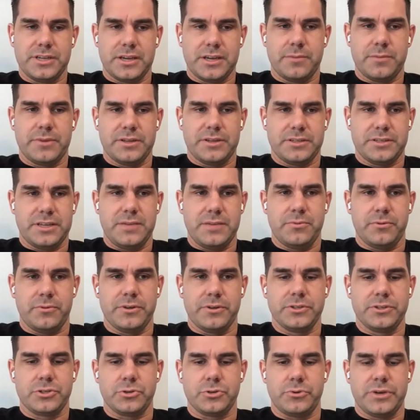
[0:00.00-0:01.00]
dig a bit
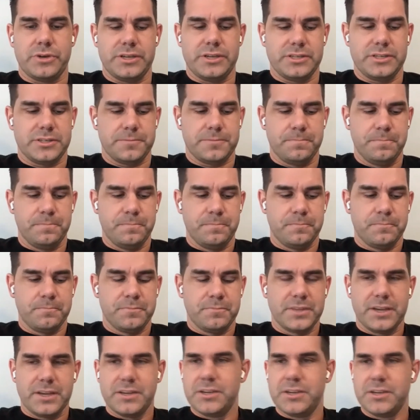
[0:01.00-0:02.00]
deeper into is,
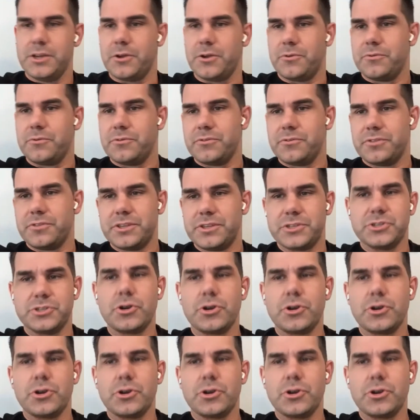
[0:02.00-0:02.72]
the